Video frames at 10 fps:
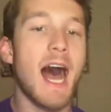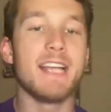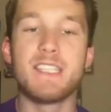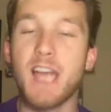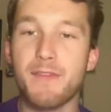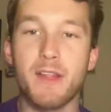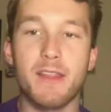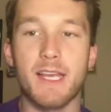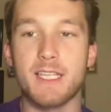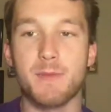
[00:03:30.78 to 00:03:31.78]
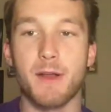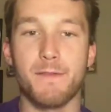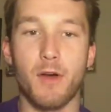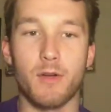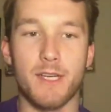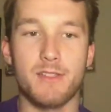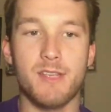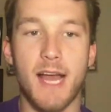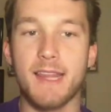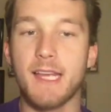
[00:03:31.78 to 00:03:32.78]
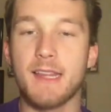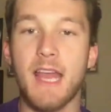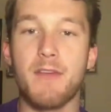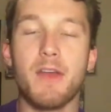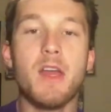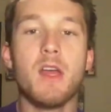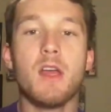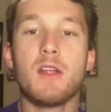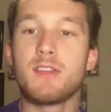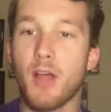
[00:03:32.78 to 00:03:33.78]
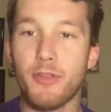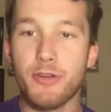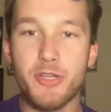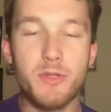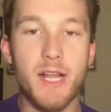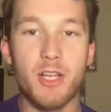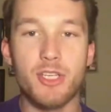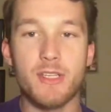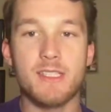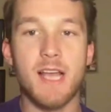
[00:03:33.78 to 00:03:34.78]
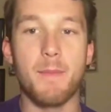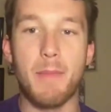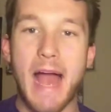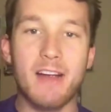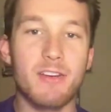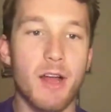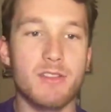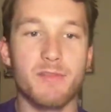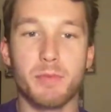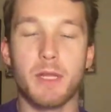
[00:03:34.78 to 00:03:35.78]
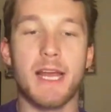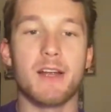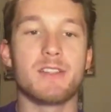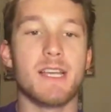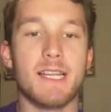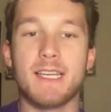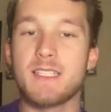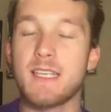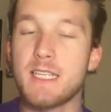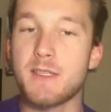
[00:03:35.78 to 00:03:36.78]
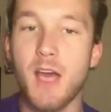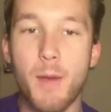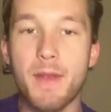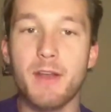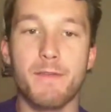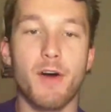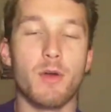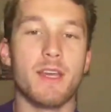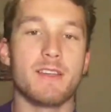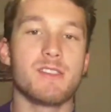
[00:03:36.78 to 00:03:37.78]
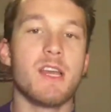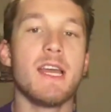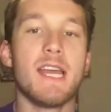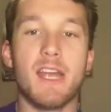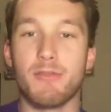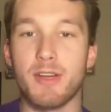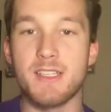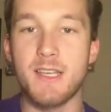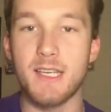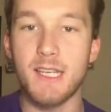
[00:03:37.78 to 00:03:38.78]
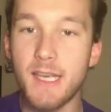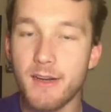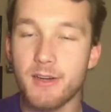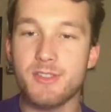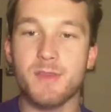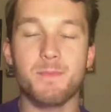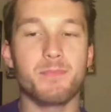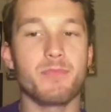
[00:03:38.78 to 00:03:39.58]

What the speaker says: I definitely think it's been a focus. I think they've done their due diligence on backgrounds of players. I think it's come into focus in recent years.